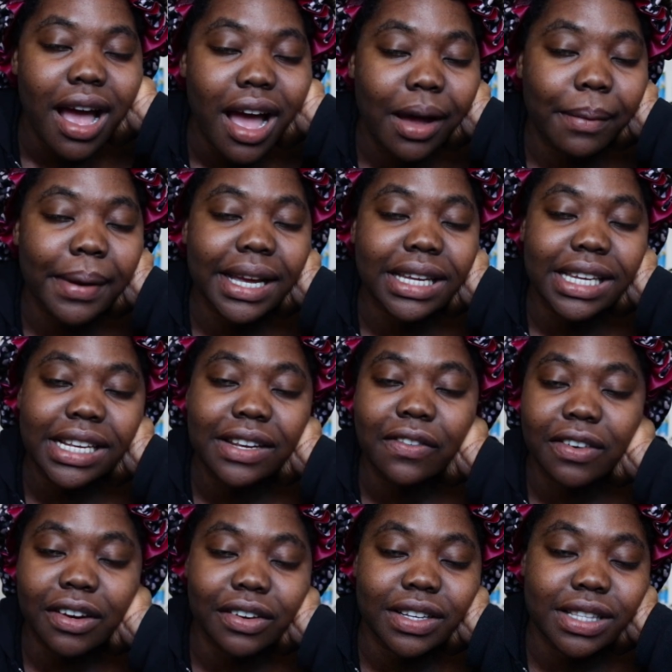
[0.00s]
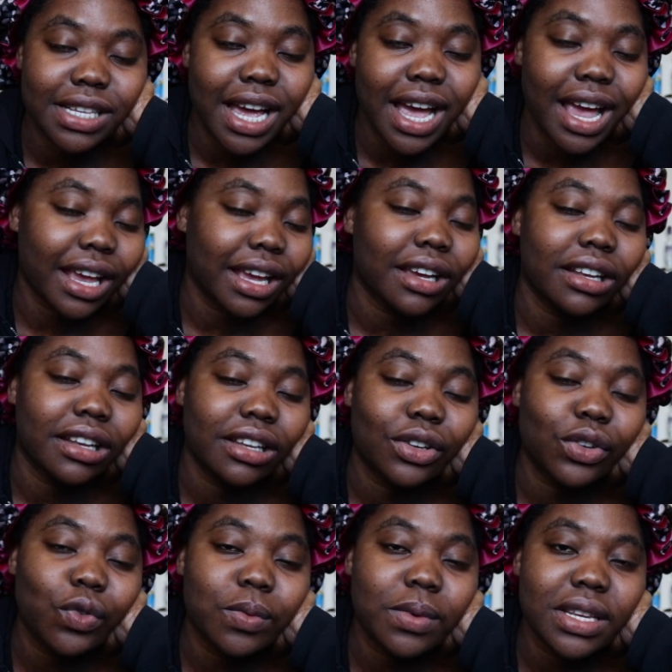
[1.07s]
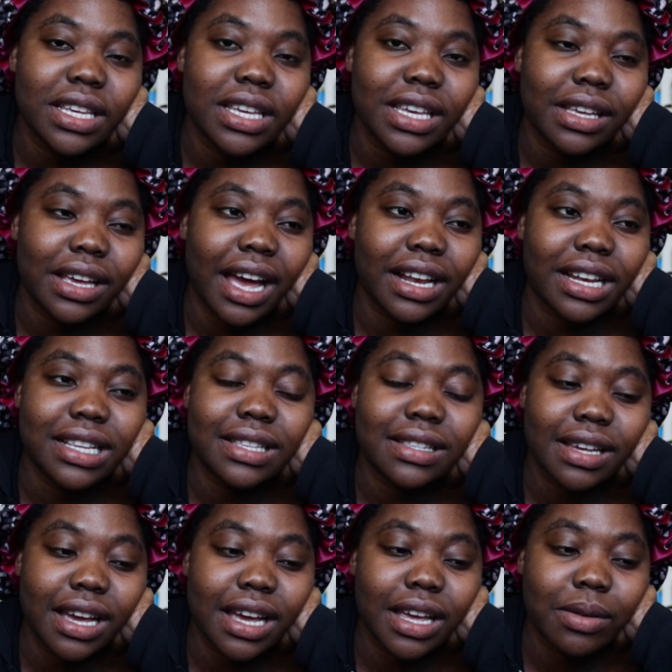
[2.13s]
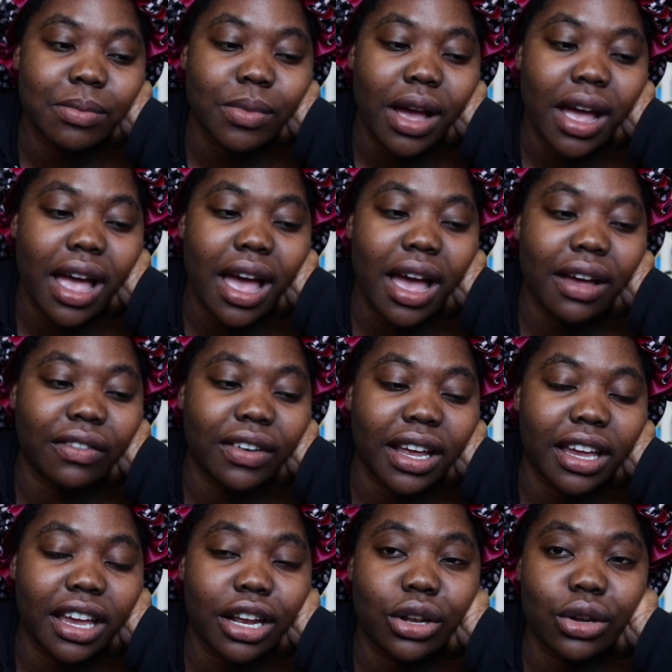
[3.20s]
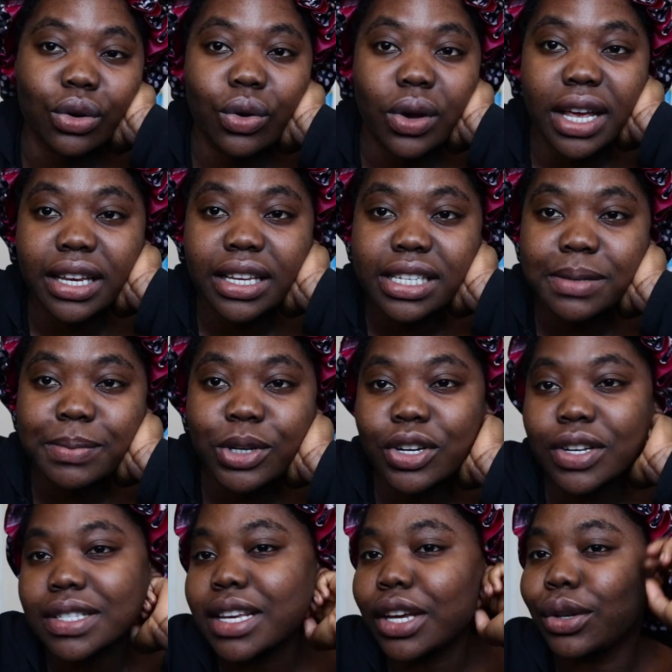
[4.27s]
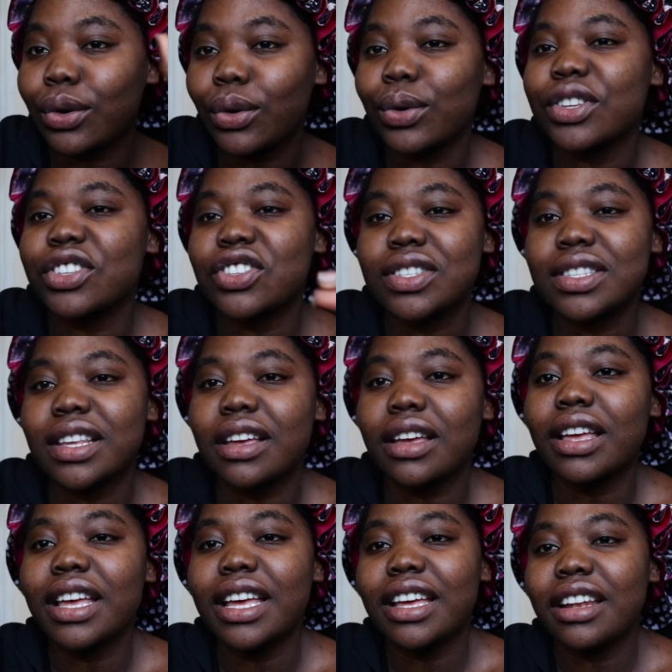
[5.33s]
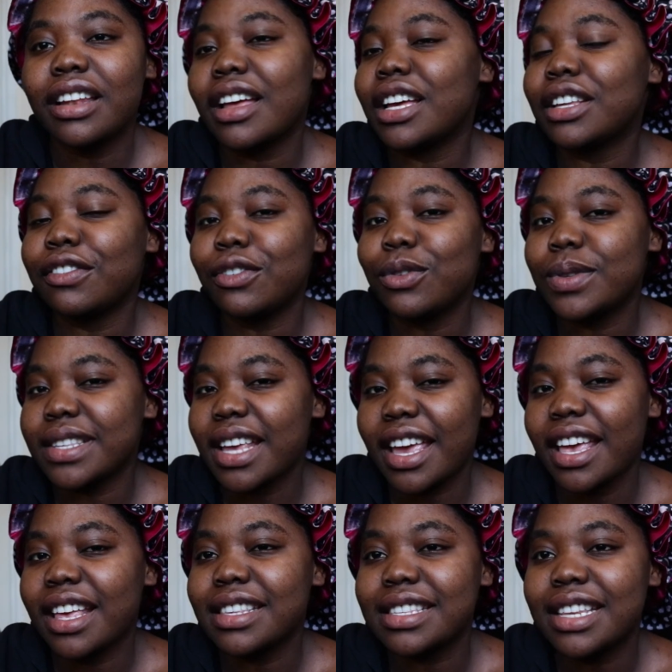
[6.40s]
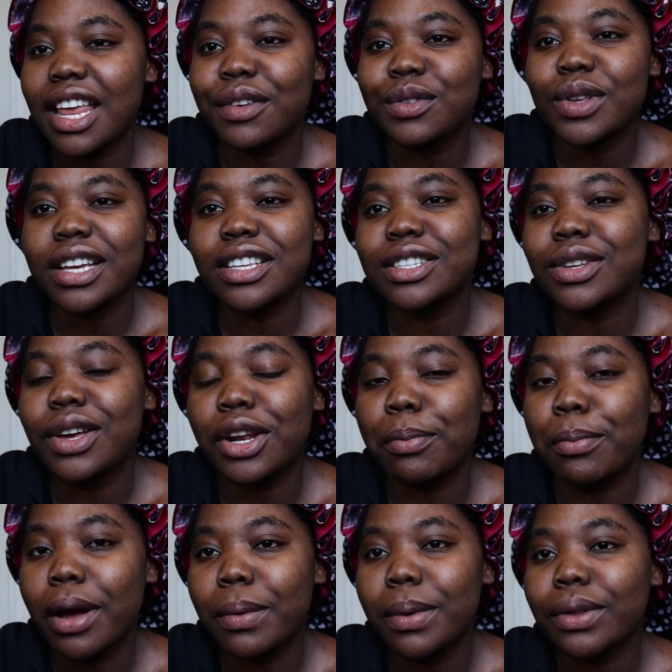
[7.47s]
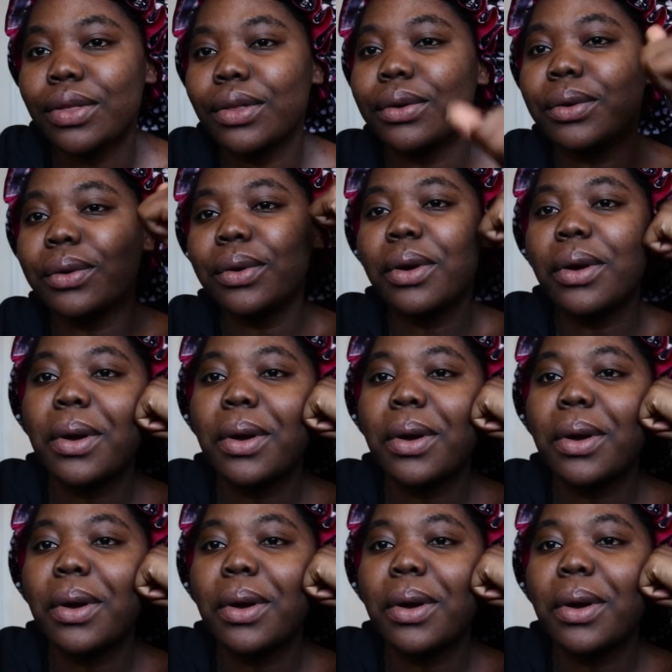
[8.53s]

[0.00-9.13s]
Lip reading: I'm actually very tired. Normally at this time I have like a low energy because I know it's just the last few seconds left, so I just gotta power through.